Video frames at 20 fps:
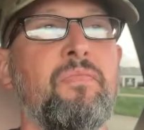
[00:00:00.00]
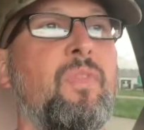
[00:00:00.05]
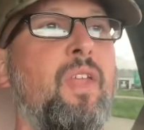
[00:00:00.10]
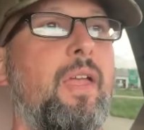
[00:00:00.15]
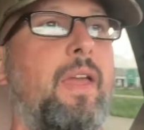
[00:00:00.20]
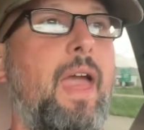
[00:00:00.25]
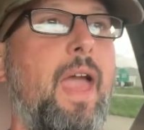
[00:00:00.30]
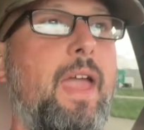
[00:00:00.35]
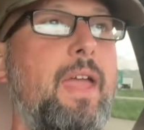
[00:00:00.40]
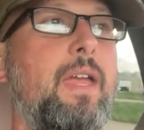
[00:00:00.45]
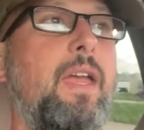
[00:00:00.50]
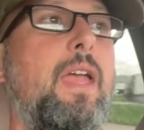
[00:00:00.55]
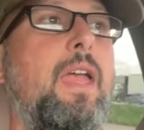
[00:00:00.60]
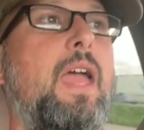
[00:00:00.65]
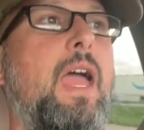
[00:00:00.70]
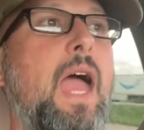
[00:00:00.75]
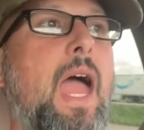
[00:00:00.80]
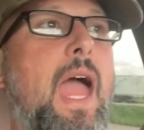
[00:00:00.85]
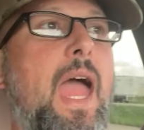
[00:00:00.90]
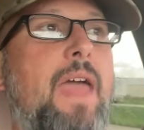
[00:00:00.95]
Okay,
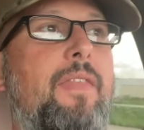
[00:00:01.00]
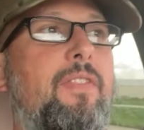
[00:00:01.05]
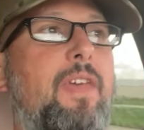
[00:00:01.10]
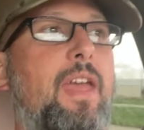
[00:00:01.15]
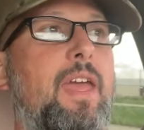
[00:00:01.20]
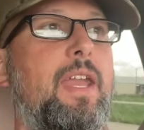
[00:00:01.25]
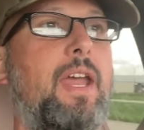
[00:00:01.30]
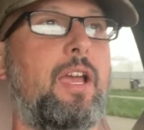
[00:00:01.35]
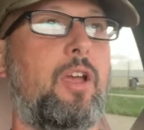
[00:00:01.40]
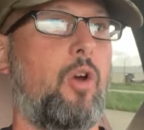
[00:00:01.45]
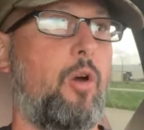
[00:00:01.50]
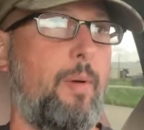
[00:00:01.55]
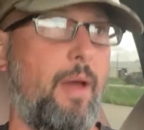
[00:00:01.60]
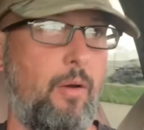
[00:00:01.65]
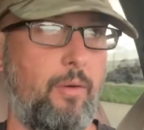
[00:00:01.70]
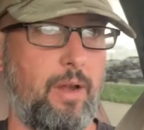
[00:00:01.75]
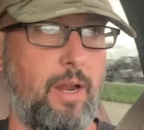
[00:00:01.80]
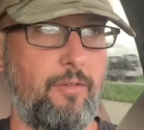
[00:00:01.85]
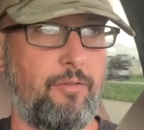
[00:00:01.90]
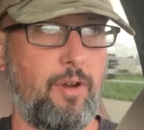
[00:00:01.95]
and then I go about
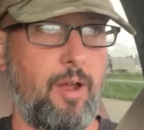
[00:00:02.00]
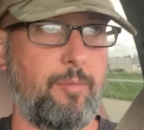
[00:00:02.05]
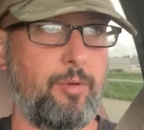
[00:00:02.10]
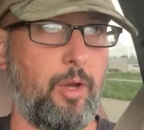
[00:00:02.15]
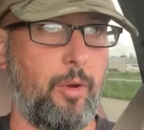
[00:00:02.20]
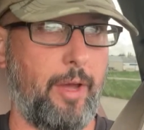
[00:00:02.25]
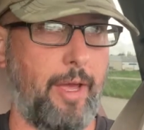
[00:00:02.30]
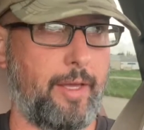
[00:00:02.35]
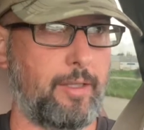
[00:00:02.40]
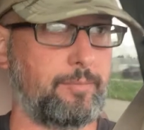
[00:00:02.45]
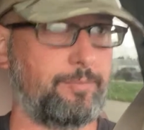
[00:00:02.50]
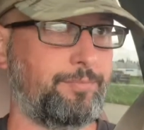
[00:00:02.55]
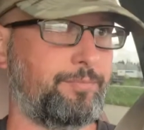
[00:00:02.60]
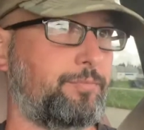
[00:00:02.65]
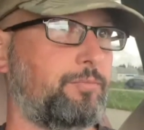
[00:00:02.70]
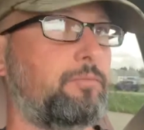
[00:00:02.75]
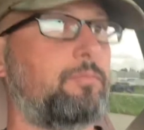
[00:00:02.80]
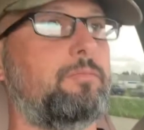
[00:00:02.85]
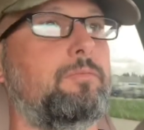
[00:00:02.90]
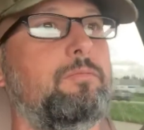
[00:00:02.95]
whatever I'm
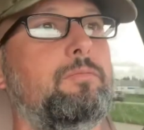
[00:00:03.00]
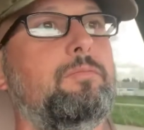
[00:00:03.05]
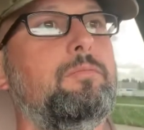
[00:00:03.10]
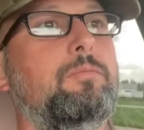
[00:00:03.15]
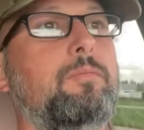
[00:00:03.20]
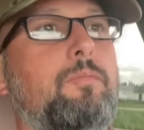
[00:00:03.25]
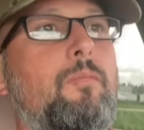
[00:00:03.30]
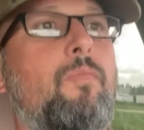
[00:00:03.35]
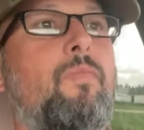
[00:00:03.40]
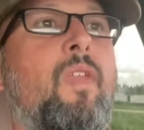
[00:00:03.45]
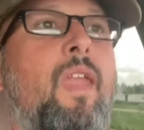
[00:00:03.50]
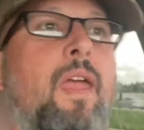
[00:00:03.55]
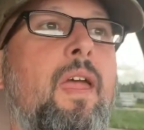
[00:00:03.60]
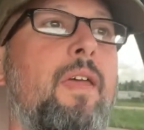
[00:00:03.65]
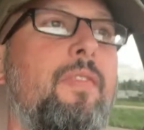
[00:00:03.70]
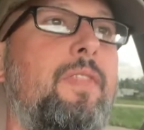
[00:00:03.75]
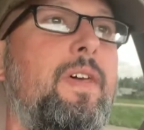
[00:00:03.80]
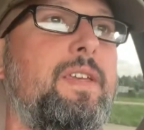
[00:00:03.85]
doing.